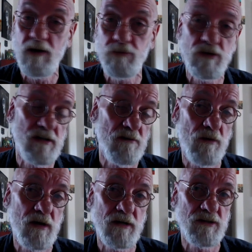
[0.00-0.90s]
and it puts
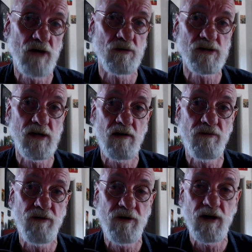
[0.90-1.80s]
everyone in a terrible state of
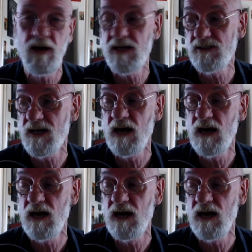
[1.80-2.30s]
fear and allows the